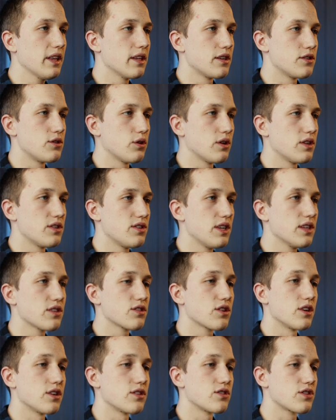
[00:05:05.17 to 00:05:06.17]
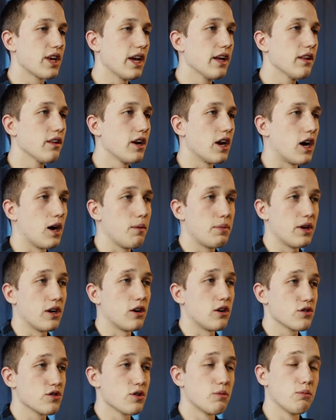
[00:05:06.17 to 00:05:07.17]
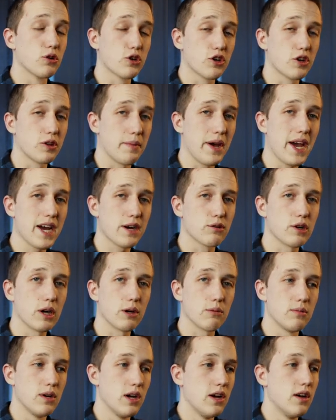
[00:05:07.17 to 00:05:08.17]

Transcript: this, you can see it's going to scale it up and also blur the background.